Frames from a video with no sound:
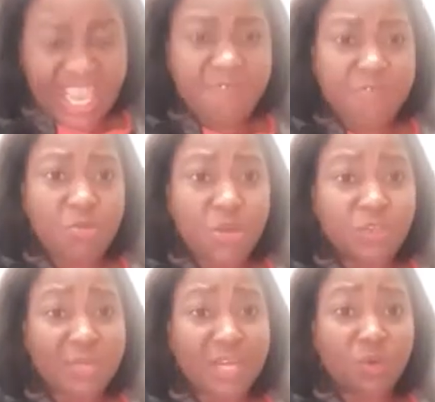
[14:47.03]
everyone
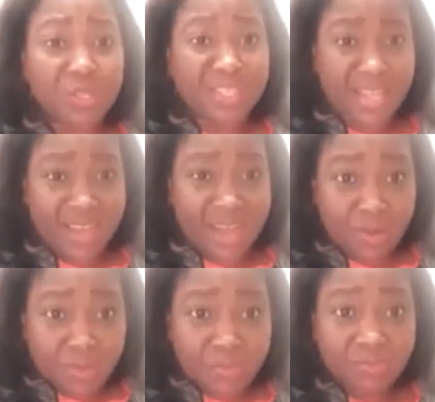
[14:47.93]
should anoint their
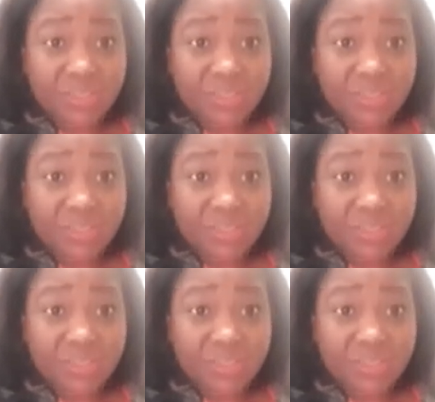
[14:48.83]
house.